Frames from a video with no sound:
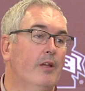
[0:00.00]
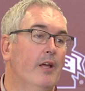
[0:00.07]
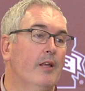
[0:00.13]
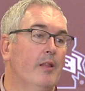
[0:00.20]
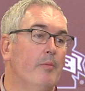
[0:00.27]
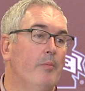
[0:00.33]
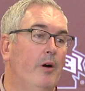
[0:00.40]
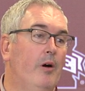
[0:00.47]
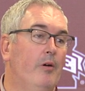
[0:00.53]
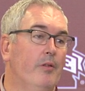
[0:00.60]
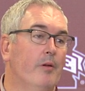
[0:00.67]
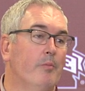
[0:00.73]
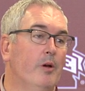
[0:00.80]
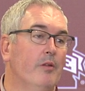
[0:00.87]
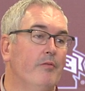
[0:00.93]
kicking the ball, and they're
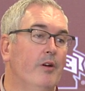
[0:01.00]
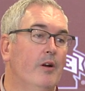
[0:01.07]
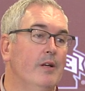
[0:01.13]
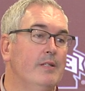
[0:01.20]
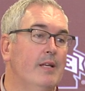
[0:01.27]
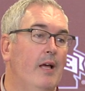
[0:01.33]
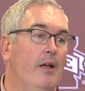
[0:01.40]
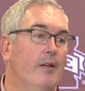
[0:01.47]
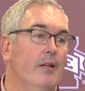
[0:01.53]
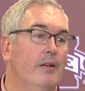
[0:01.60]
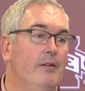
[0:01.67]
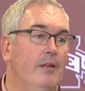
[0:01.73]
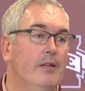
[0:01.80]
both very talented.